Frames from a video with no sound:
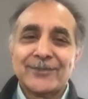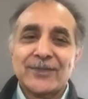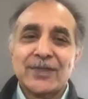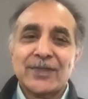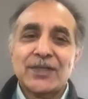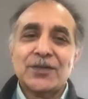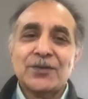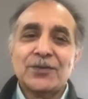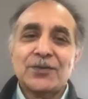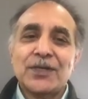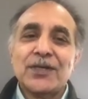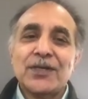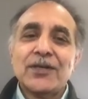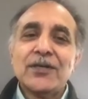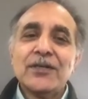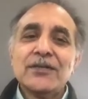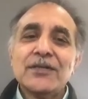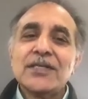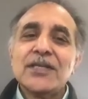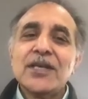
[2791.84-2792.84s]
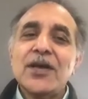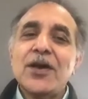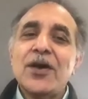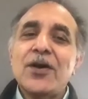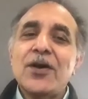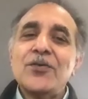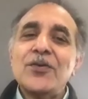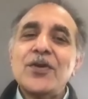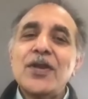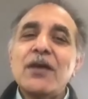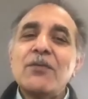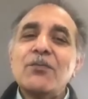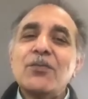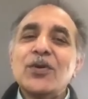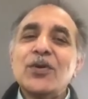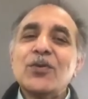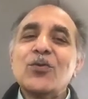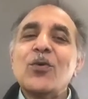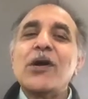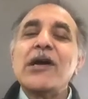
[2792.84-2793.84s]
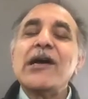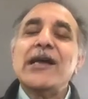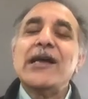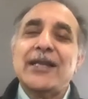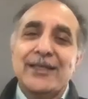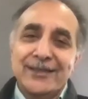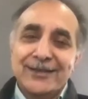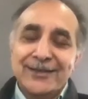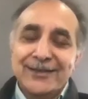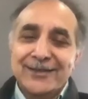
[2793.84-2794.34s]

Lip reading: Here we are. So, number one,